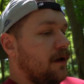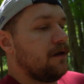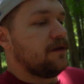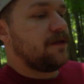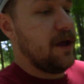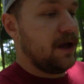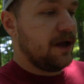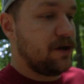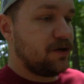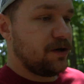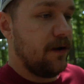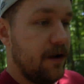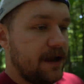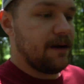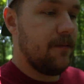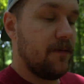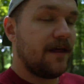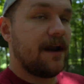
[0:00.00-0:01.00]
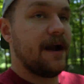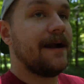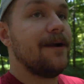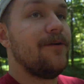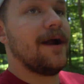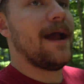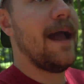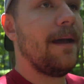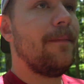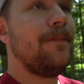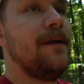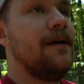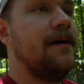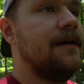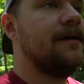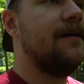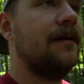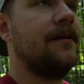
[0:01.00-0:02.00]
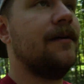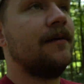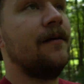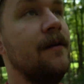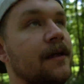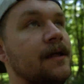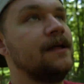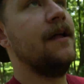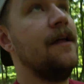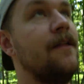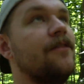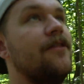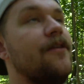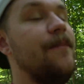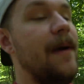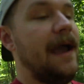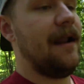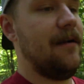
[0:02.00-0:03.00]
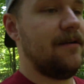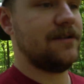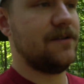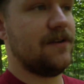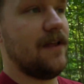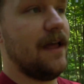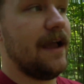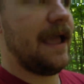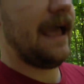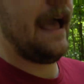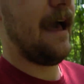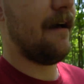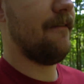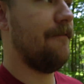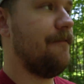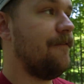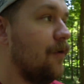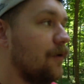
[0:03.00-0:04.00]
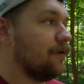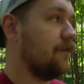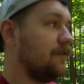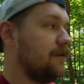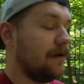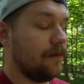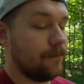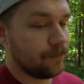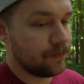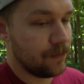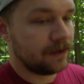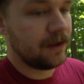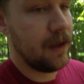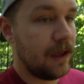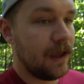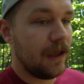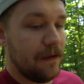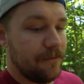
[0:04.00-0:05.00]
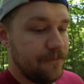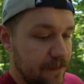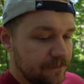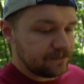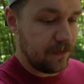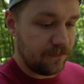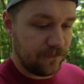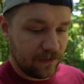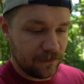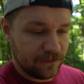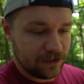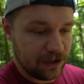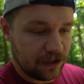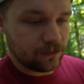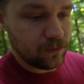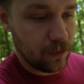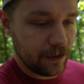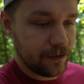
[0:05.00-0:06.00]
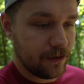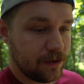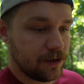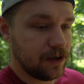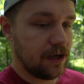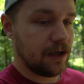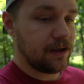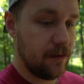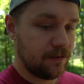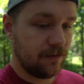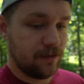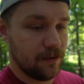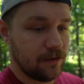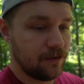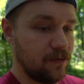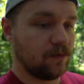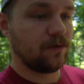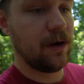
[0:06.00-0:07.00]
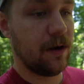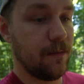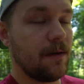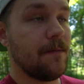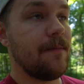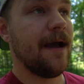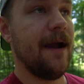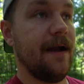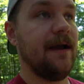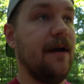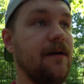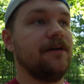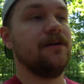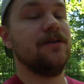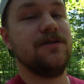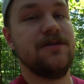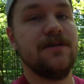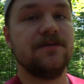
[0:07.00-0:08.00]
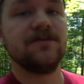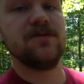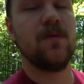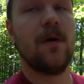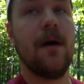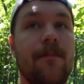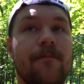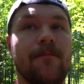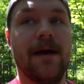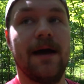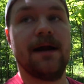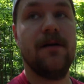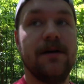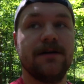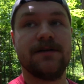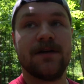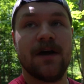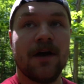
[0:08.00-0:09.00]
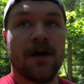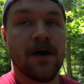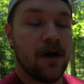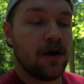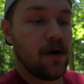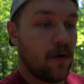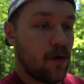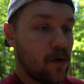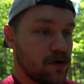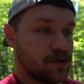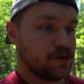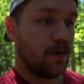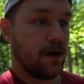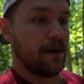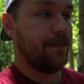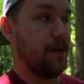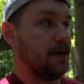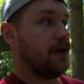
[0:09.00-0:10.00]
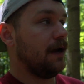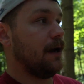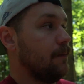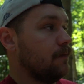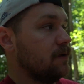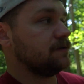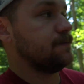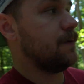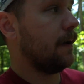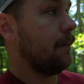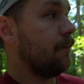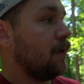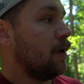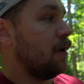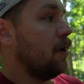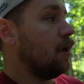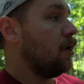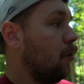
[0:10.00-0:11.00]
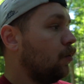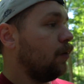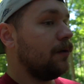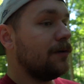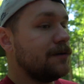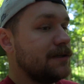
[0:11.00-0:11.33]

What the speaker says: the trail camera that I grabbed, the batteries are like half full, so 50-50 on whether or not we're gonna be back out here soon swapping batteries or swapping cameras, but we will